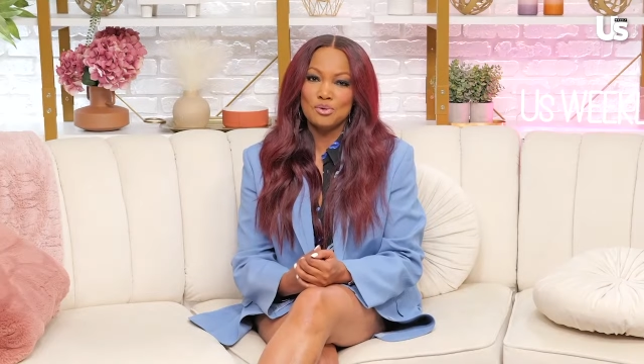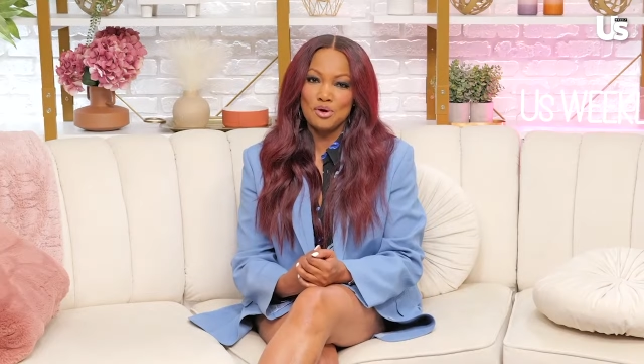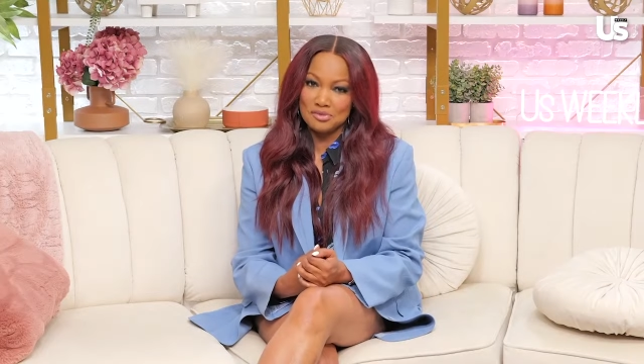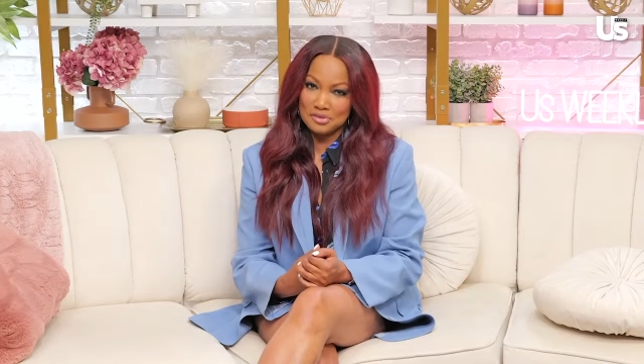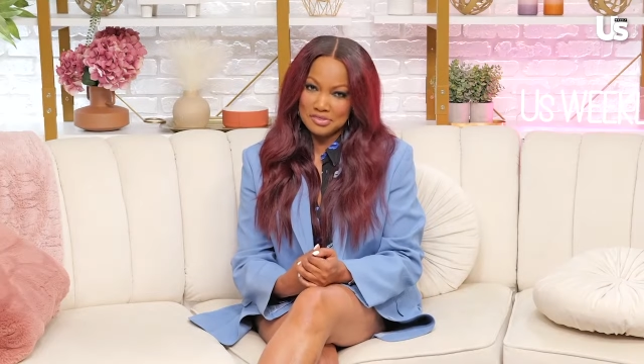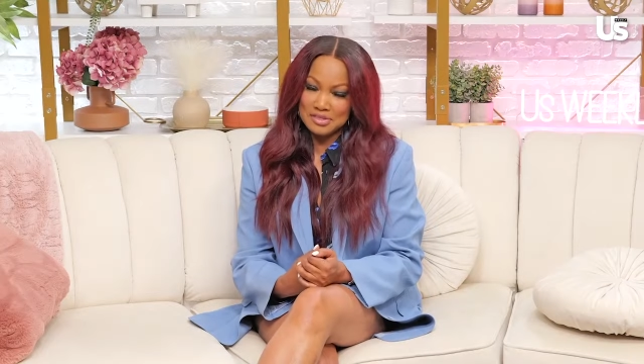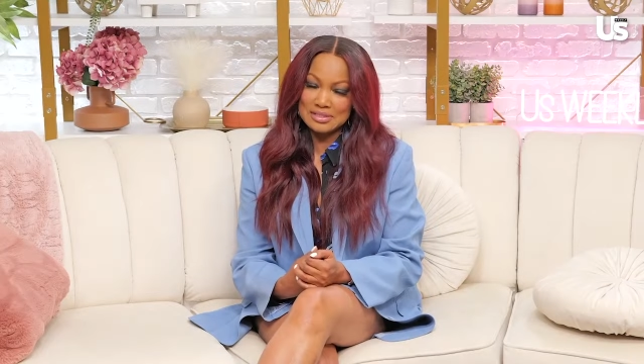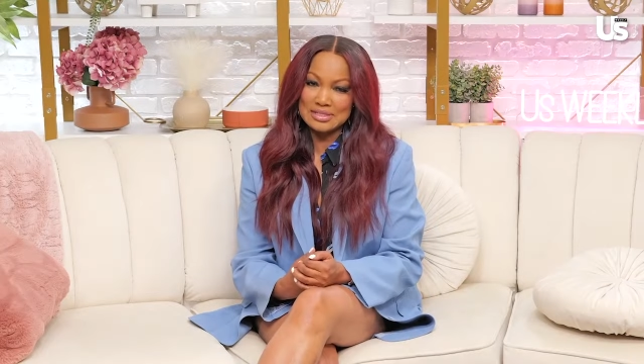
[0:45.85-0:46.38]
do
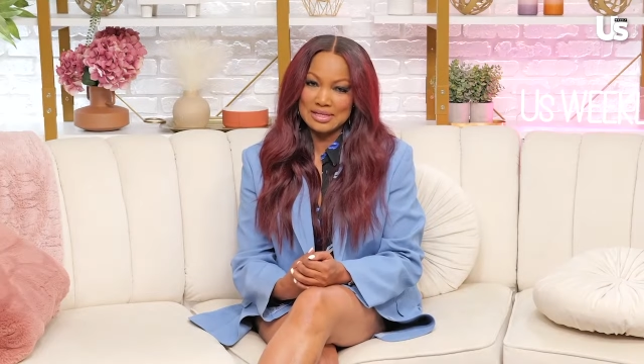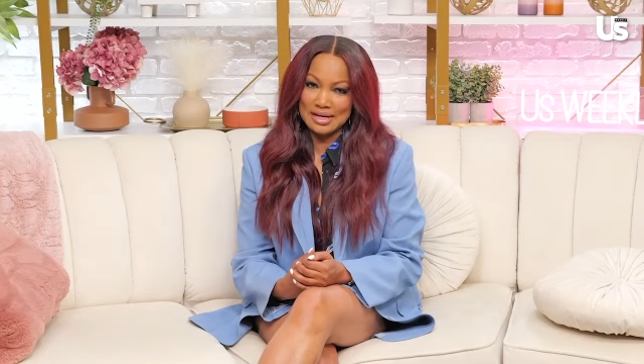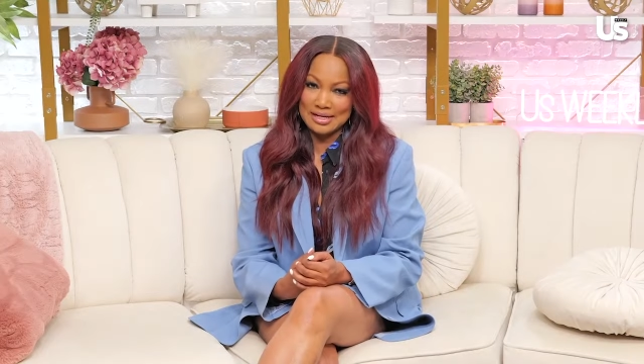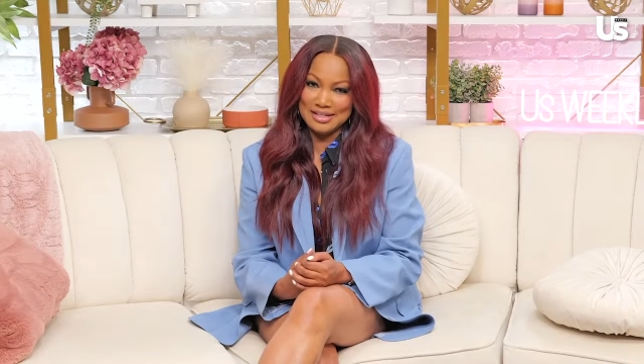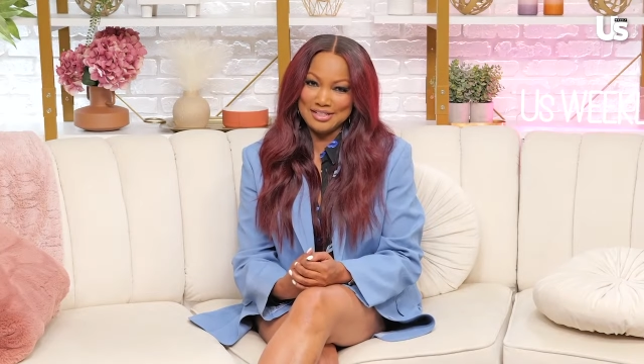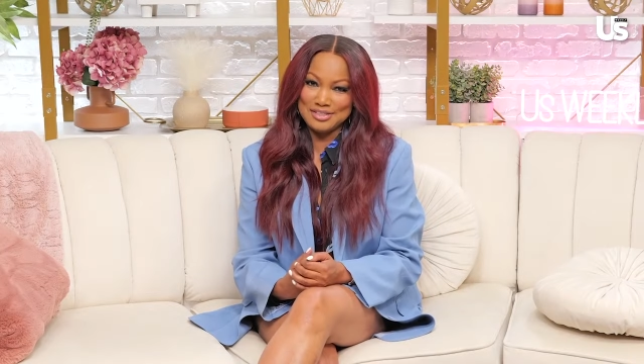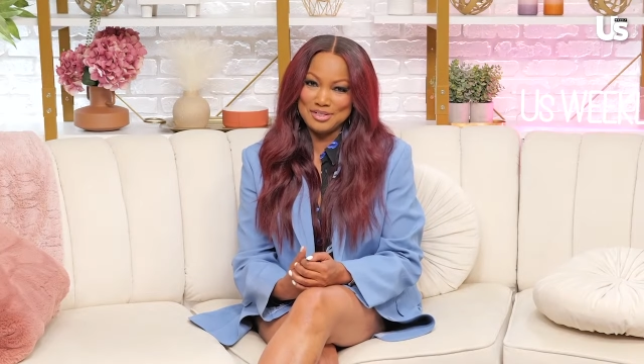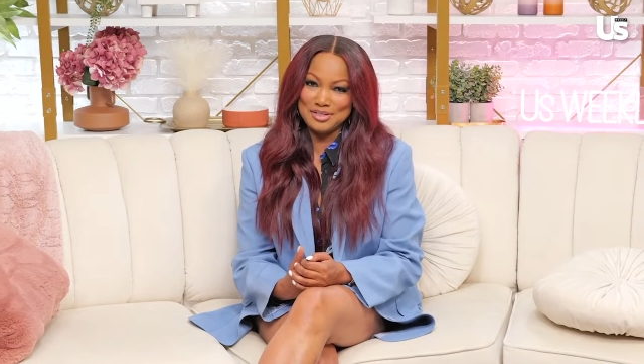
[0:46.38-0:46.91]
all the things that I
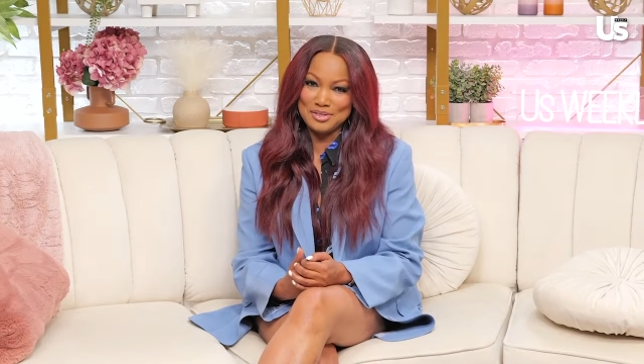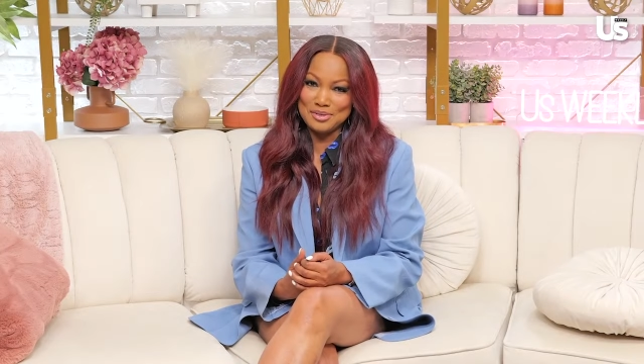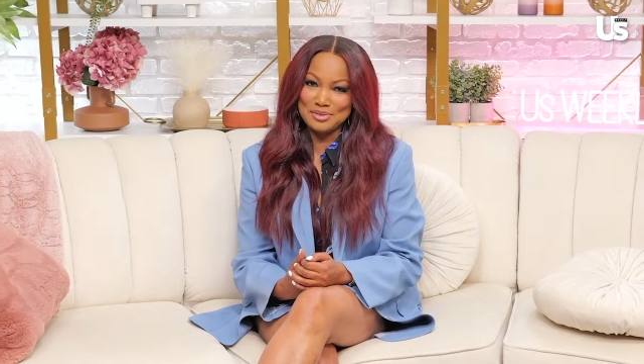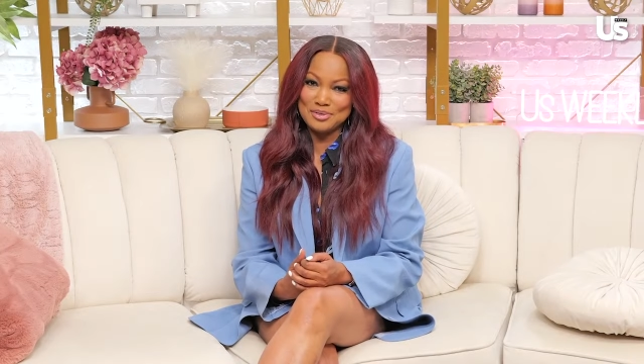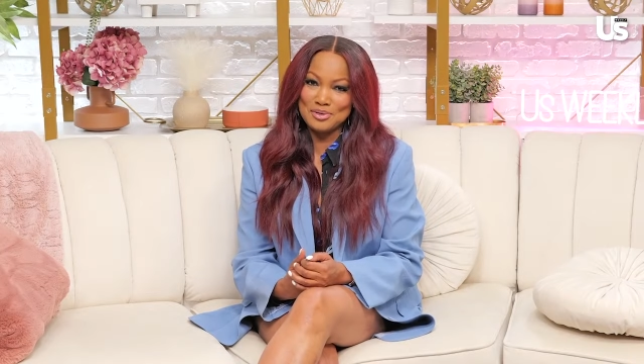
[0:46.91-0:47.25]
need to do.